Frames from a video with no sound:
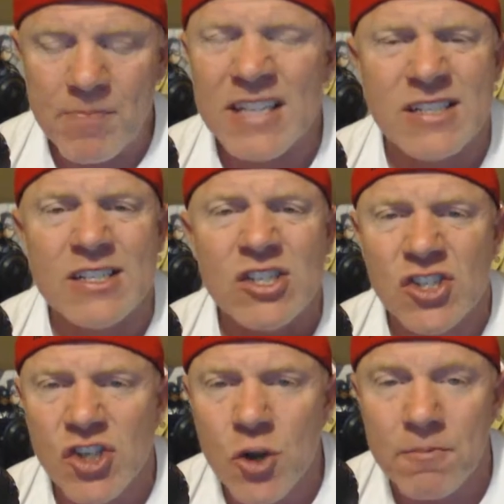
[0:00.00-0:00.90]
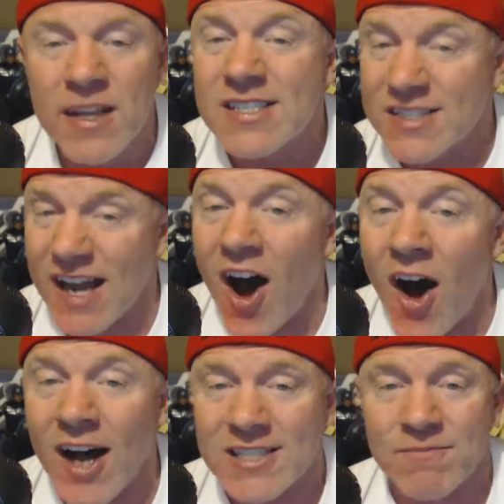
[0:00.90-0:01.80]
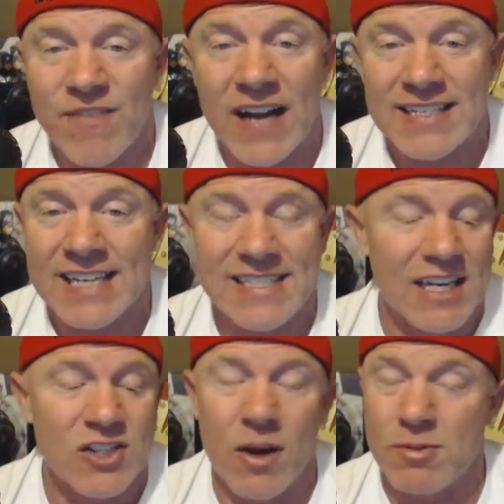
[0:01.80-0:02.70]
This is an awesome, fantastic issue.